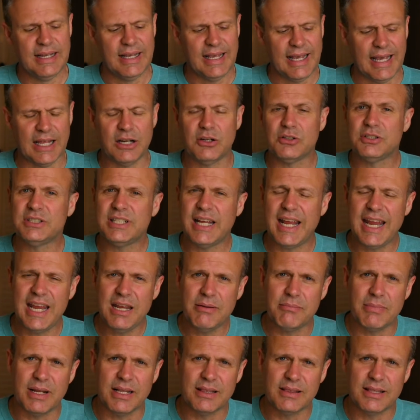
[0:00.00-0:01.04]

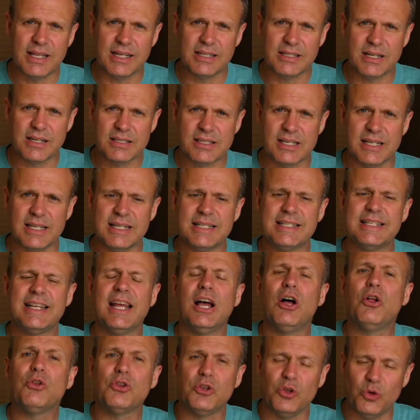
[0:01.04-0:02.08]
Entertainment that doesn't
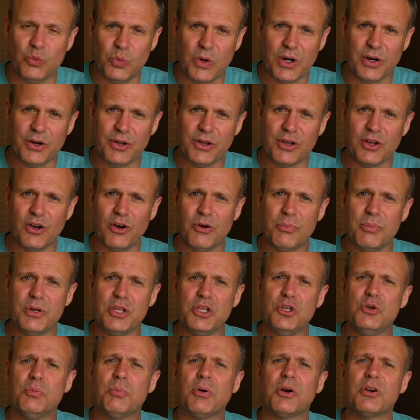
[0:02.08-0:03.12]
tell you where to go, but
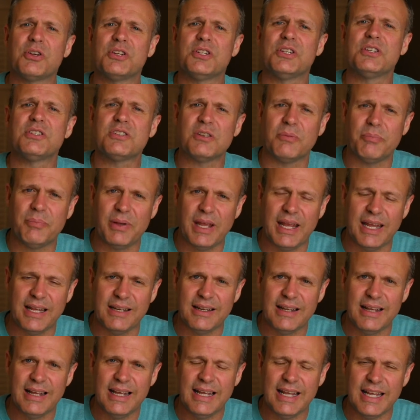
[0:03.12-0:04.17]
you participate
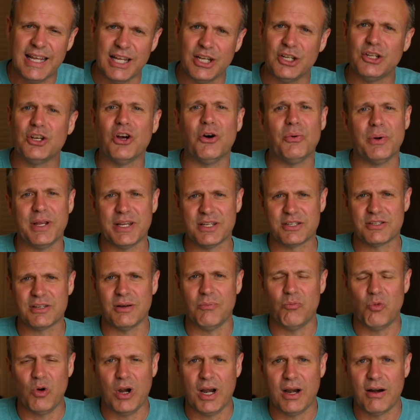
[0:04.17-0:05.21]
in going
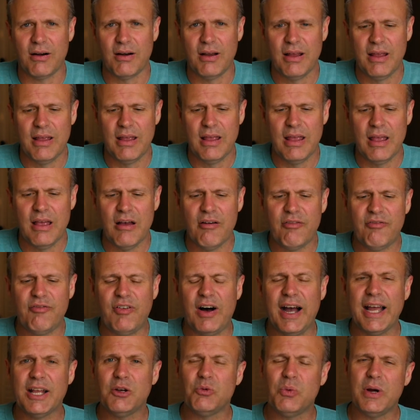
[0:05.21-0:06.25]
somewhere.
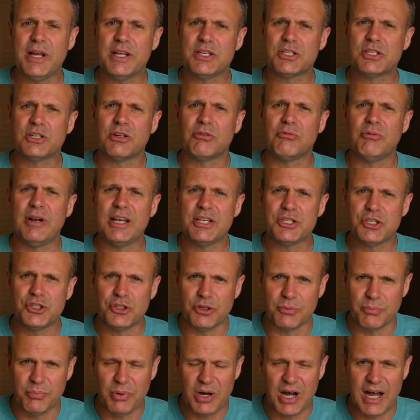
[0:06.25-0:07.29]
Find ways to rest
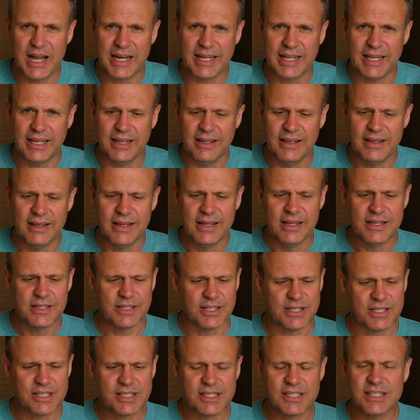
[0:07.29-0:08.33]
your body,
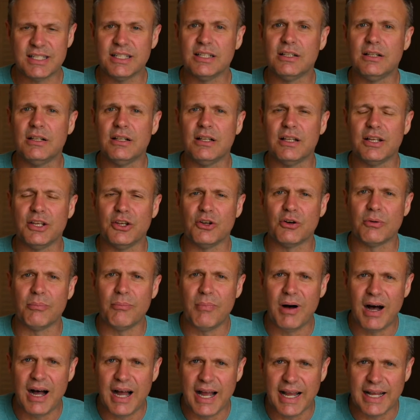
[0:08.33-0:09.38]
to still your
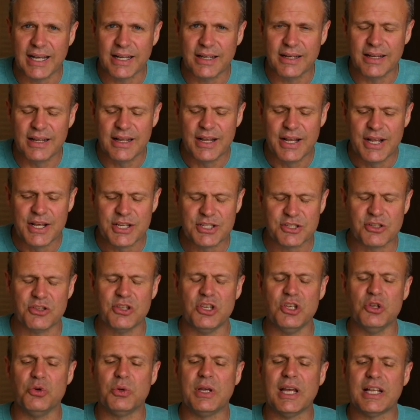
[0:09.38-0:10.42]
mind, so that
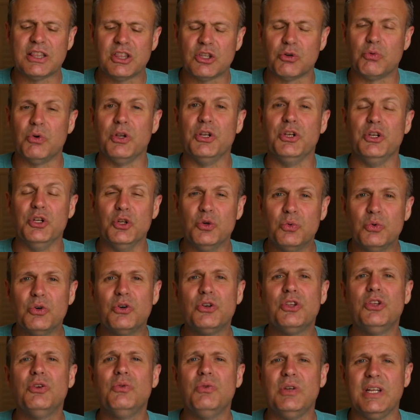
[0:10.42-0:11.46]
you get the
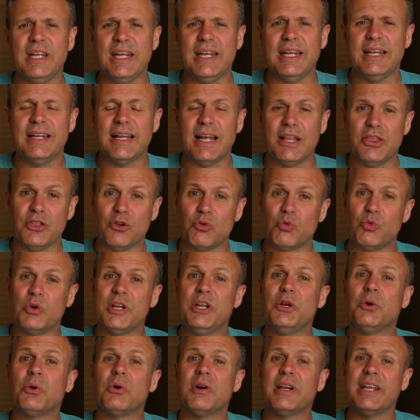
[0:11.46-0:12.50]
renewal you need and the
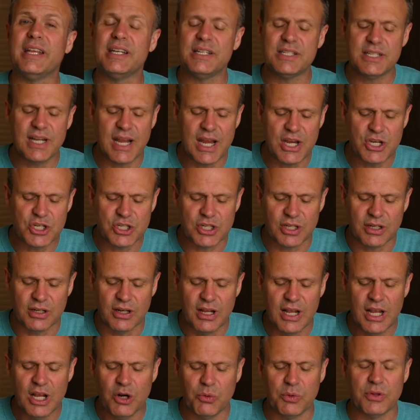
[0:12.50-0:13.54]
reorientation
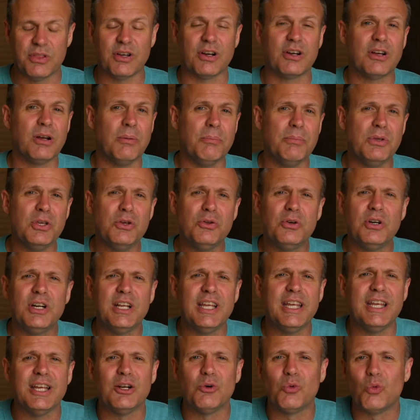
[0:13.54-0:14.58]
with a
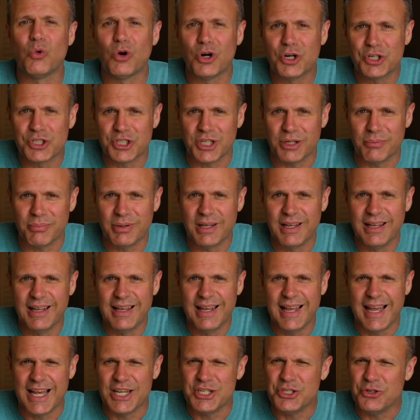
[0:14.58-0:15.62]
community in worship
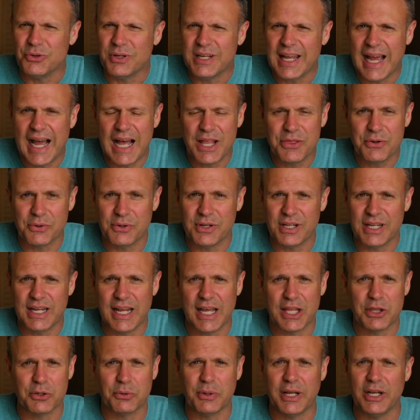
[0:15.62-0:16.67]
as you gather
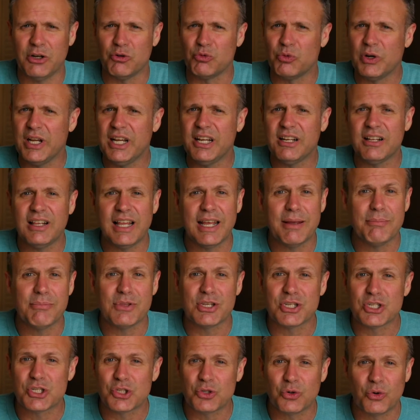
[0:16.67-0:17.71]
together and reclaim
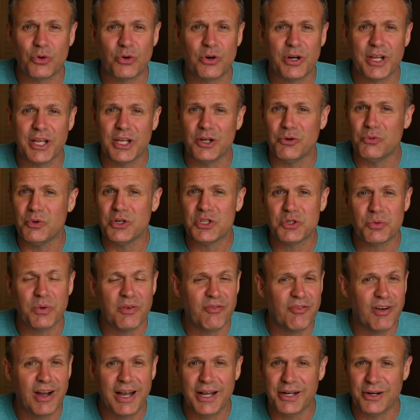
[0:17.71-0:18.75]
the story in which we
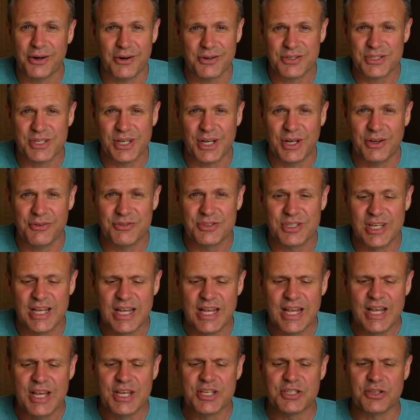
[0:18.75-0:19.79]
find ourselves,
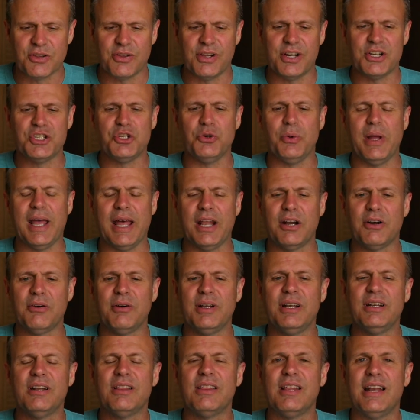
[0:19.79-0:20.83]
so that as you enter
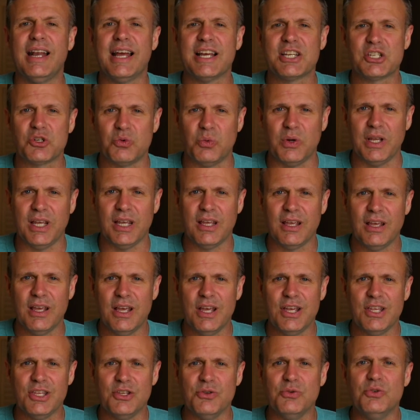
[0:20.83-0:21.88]
into the next week,
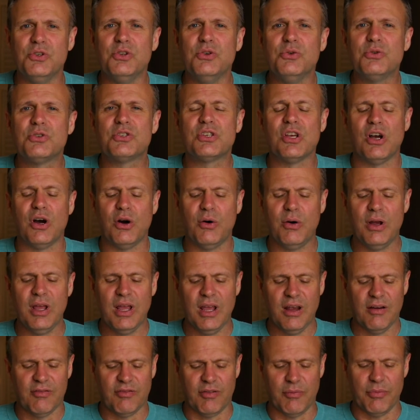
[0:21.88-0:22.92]
you do so
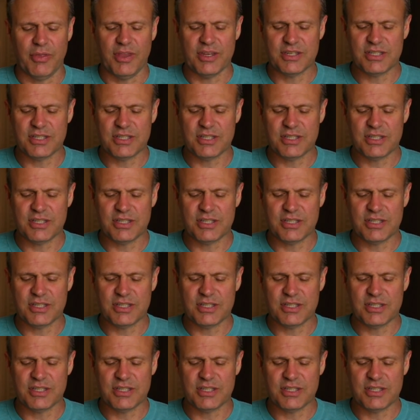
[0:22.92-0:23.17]
from the